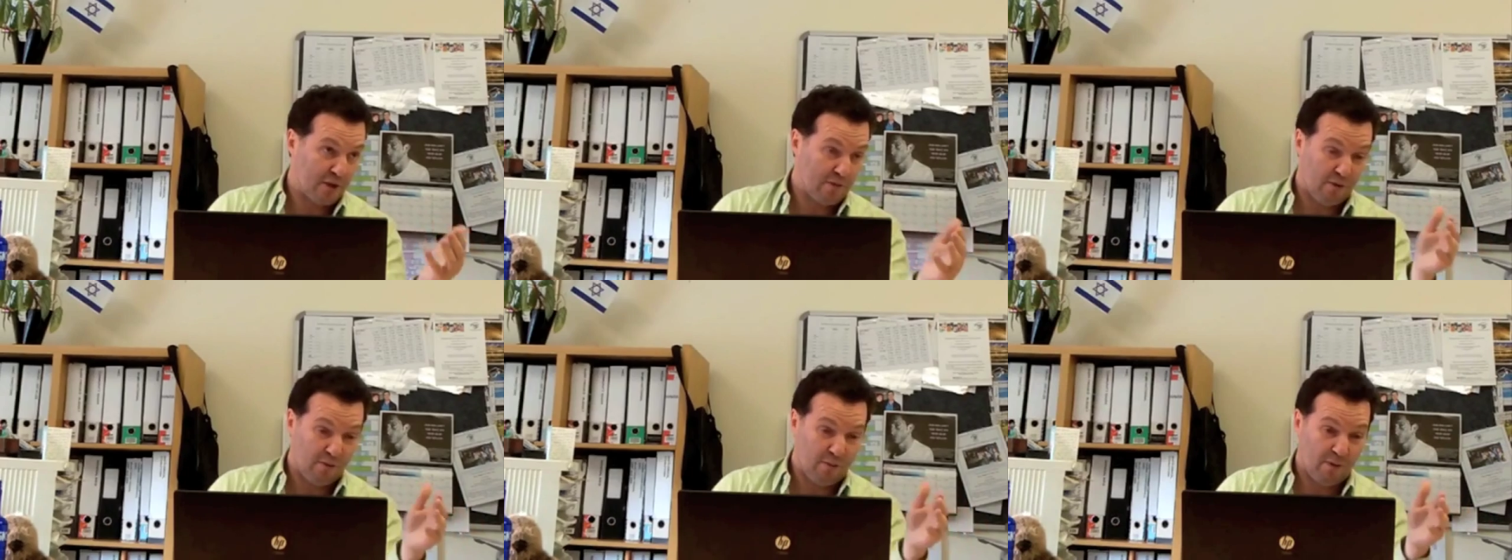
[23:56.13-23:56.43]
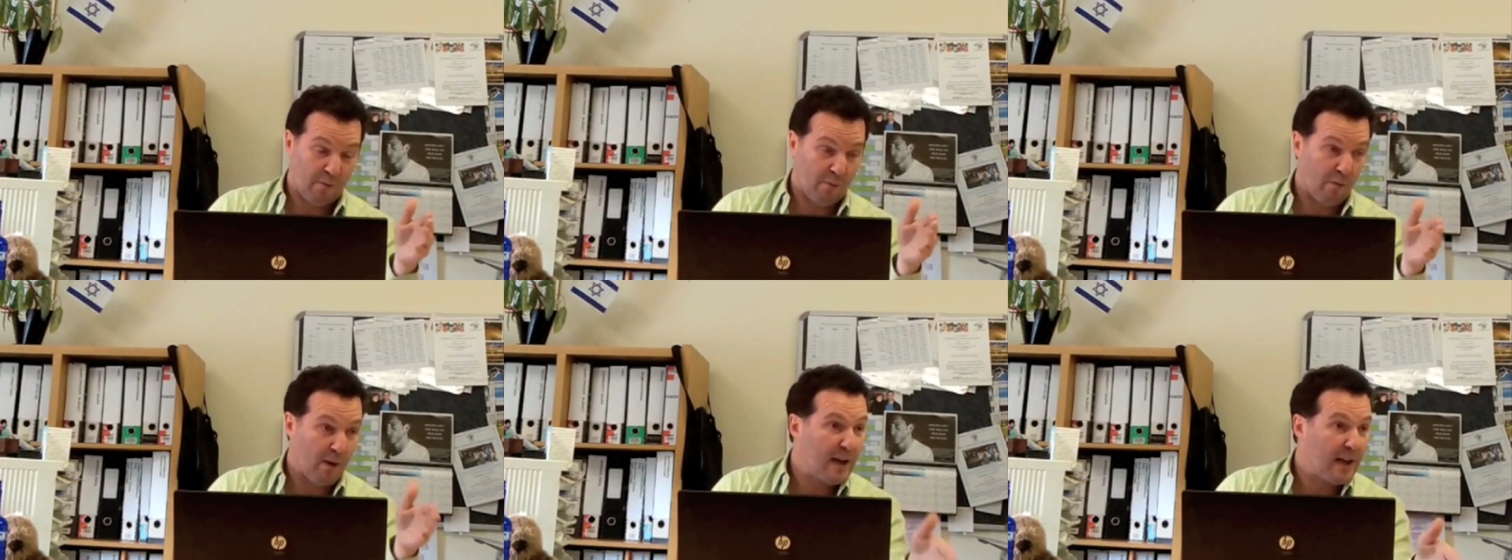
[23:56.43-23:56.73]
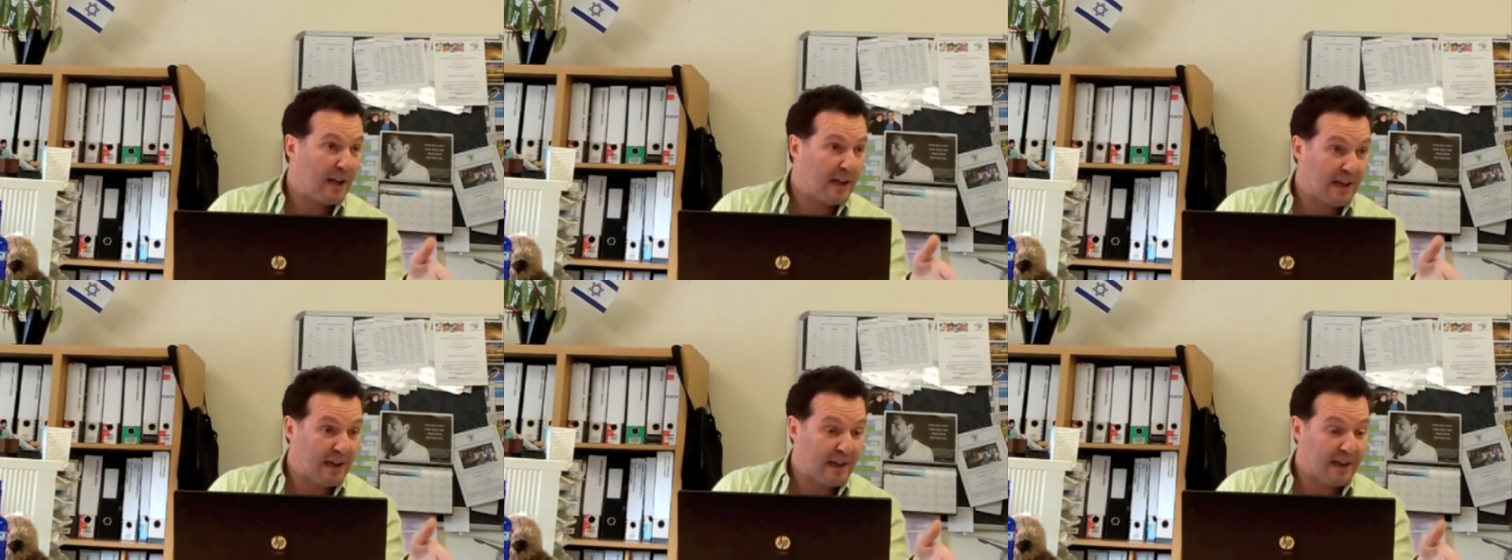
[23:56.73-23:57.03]
What we
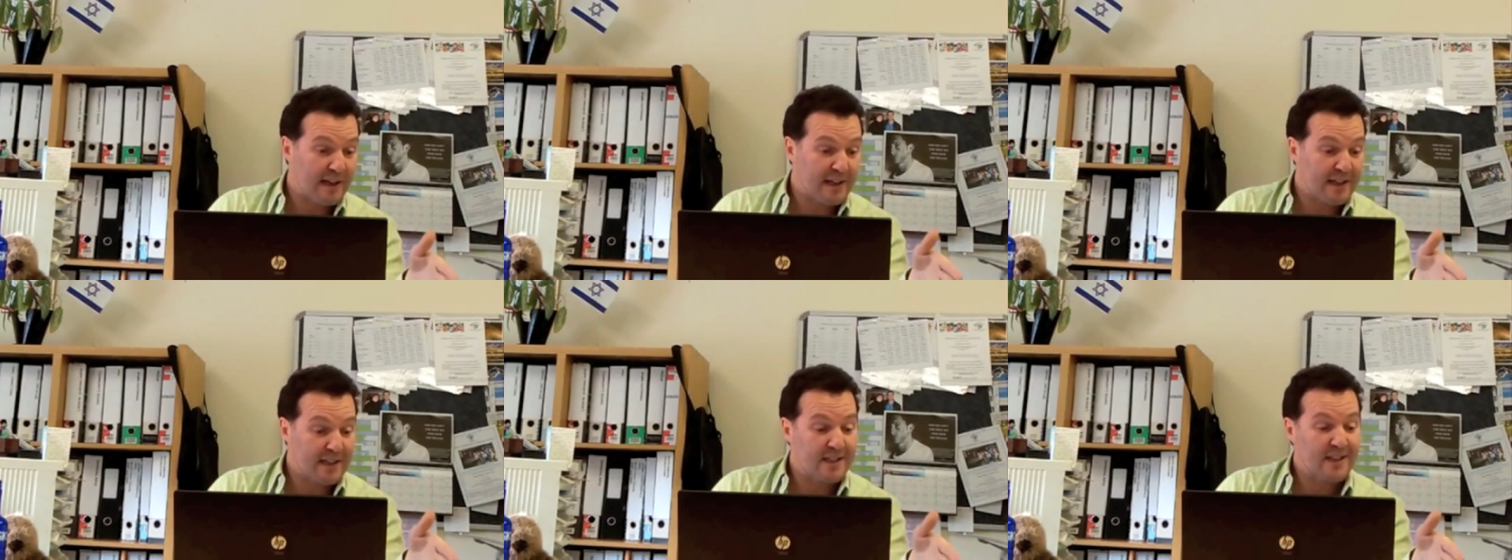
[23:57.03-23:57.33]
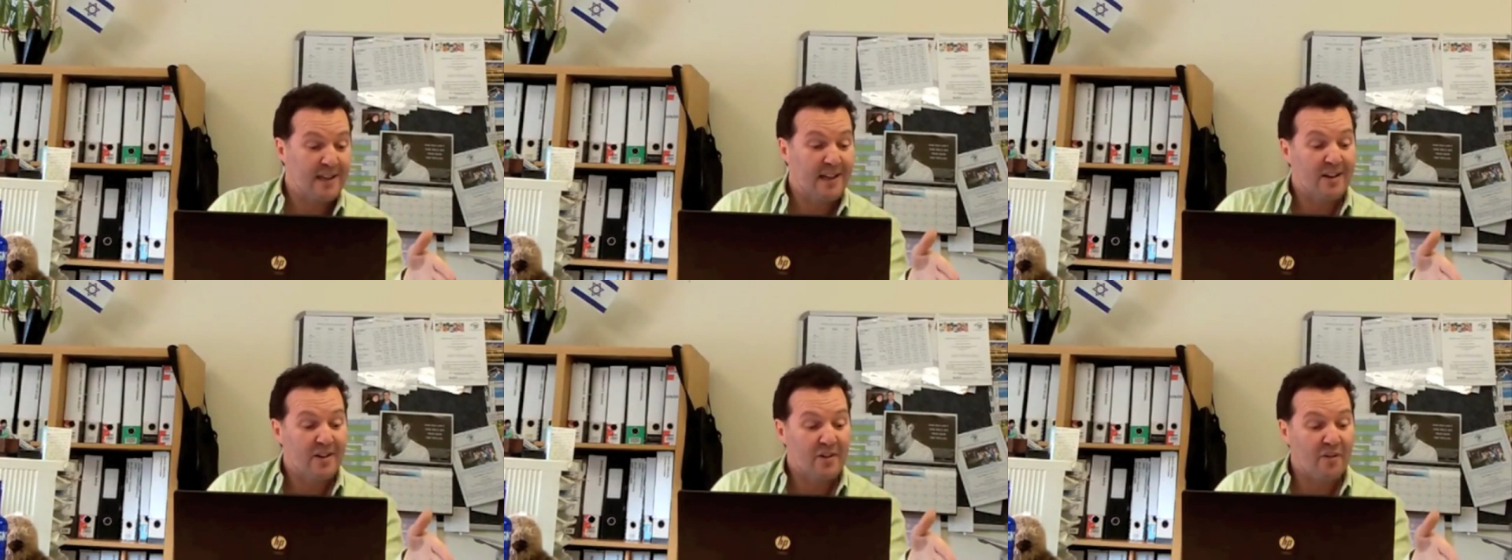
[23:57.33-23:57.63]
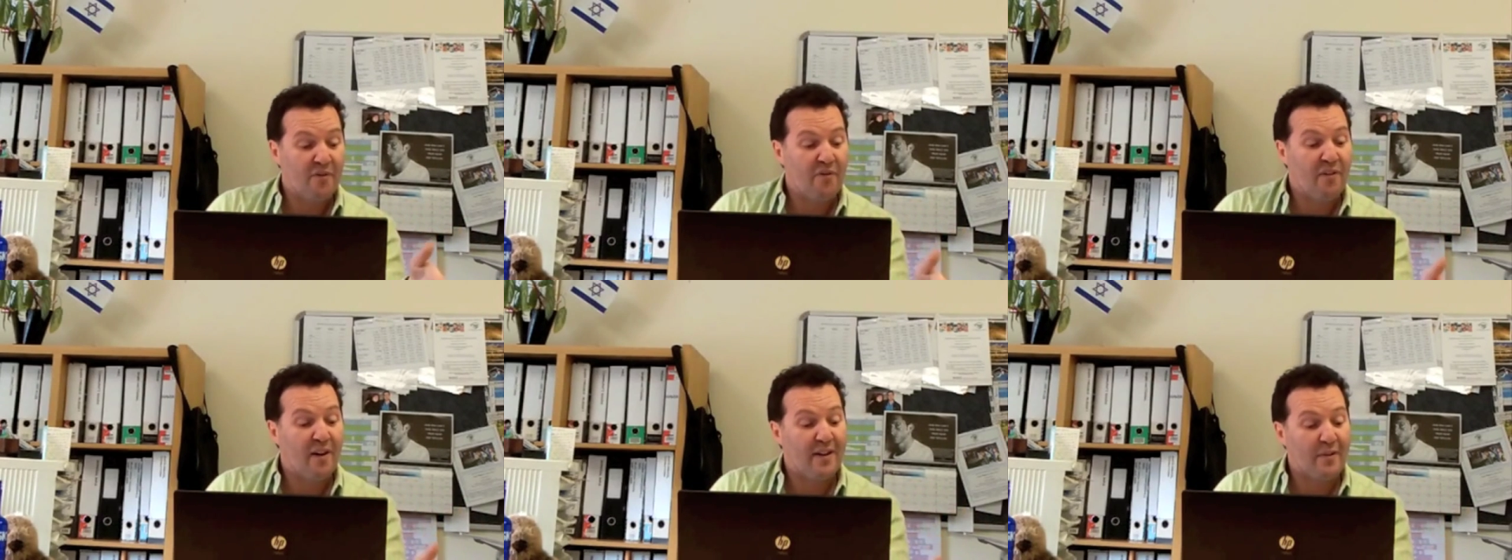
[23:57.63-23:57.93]
really need is to
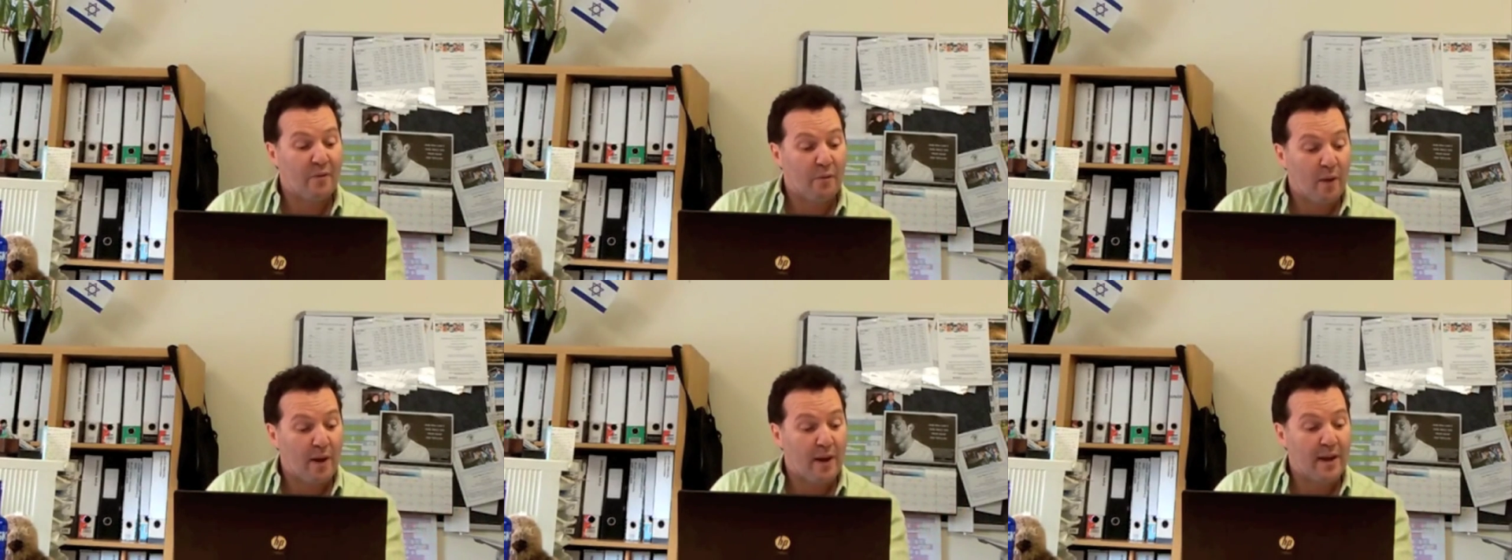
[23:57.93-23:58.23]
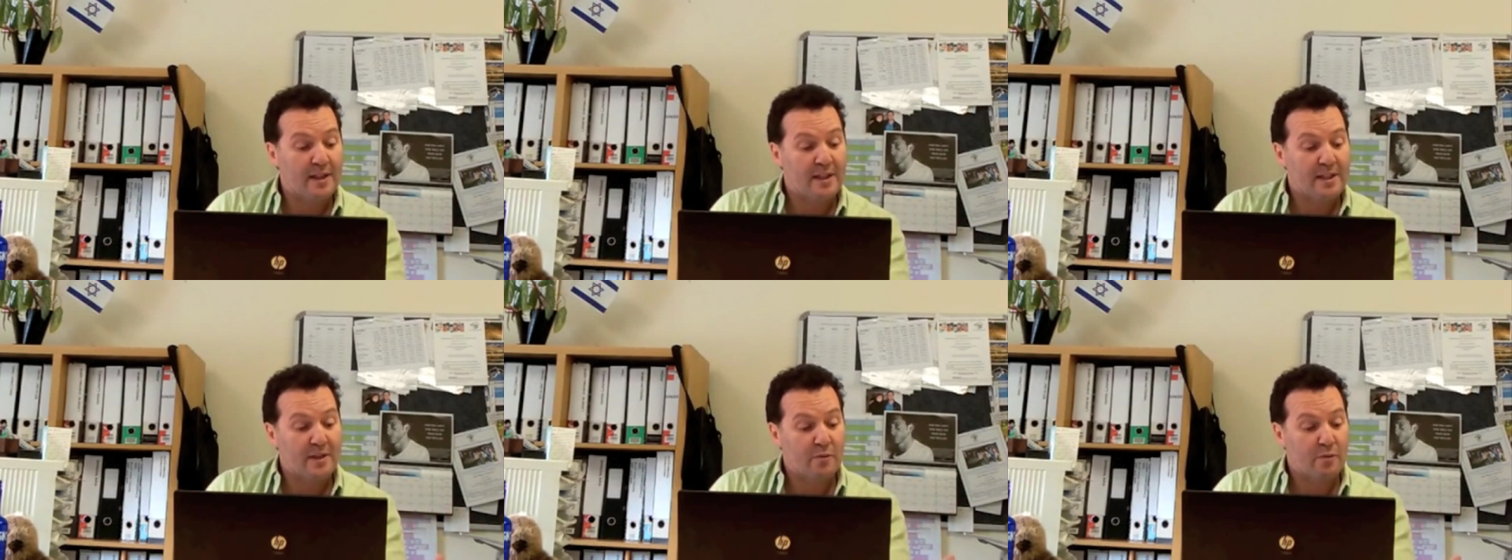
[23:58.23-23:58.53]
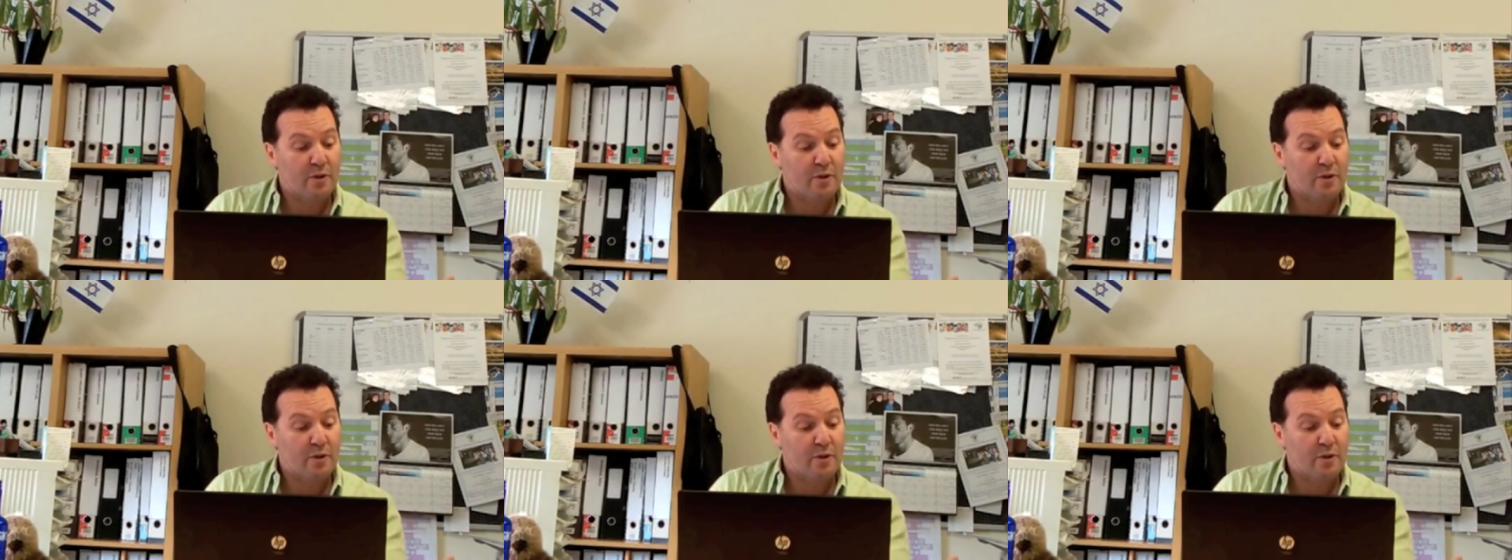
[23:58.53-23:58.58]
find ways in